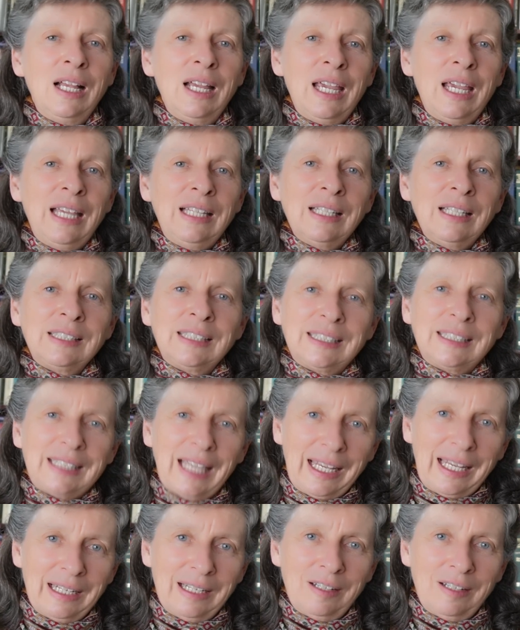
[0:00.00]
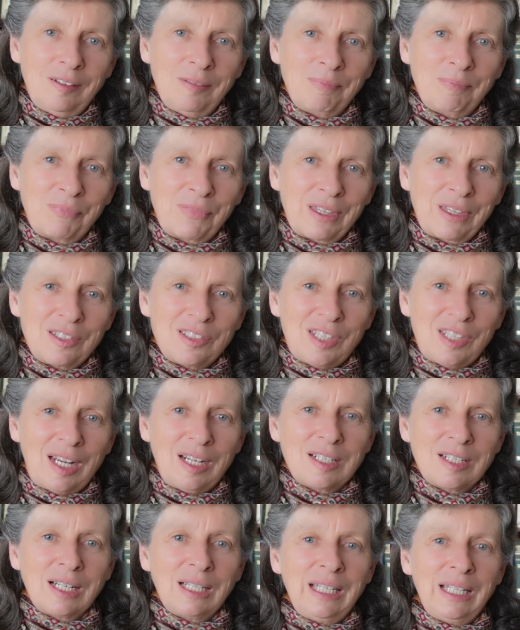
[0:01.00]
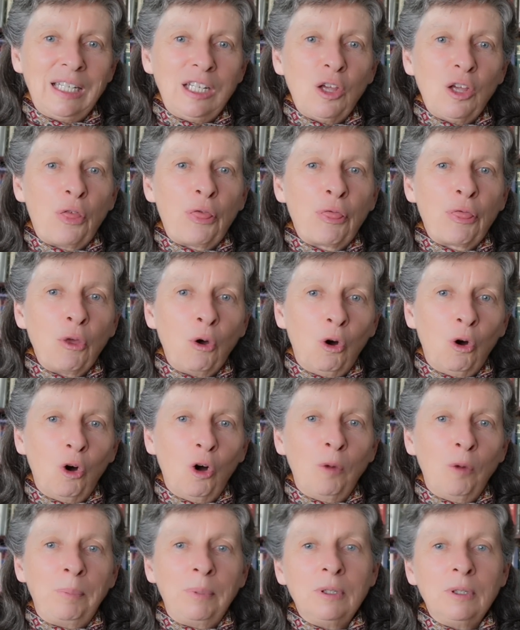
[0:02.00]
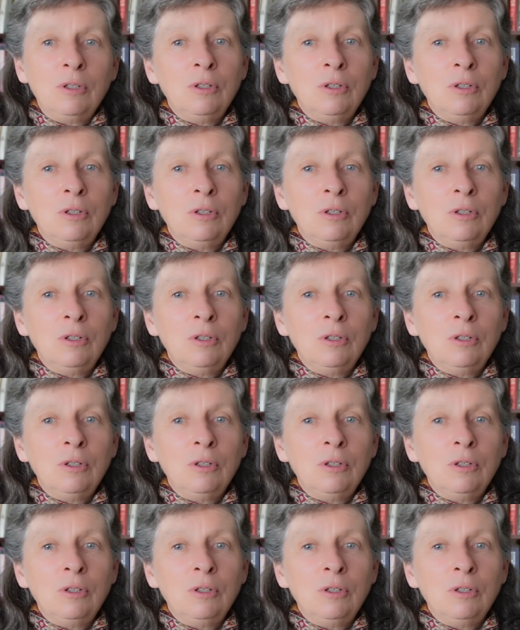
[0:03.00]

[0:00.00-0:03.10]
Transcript: In the Senate, Senator Lydia Thorpe,